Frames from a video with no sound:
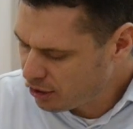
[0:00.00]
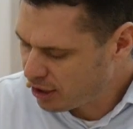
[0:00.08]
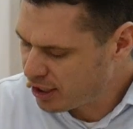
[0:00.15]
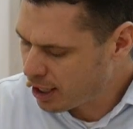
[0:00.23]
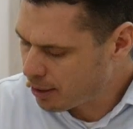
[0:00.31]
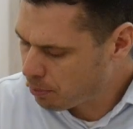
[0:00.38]

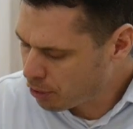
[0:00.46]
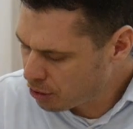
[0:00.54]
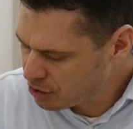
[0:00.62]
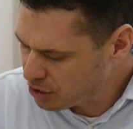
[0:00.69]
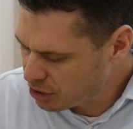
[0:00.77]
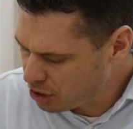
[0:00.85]
than that
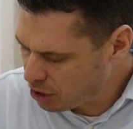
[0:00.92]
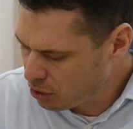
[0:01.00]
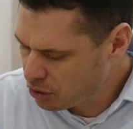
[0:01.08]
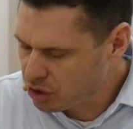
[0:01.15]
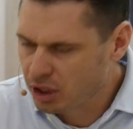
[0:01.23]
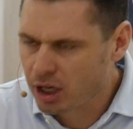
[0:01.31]

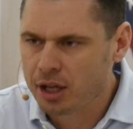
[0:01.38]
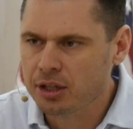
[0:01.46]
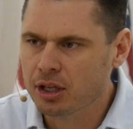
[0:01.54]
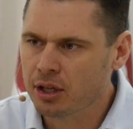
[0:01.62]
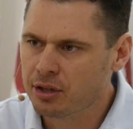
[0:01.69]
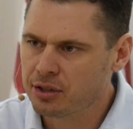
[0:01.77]
persecution
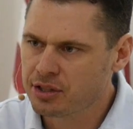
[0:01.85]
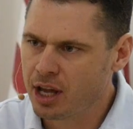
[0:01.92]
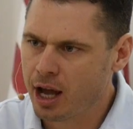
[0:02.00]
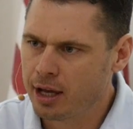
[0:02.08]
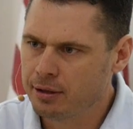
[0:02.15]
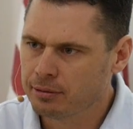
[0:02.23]
on the other
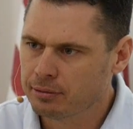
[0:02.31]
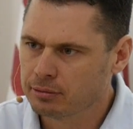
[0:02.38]
side.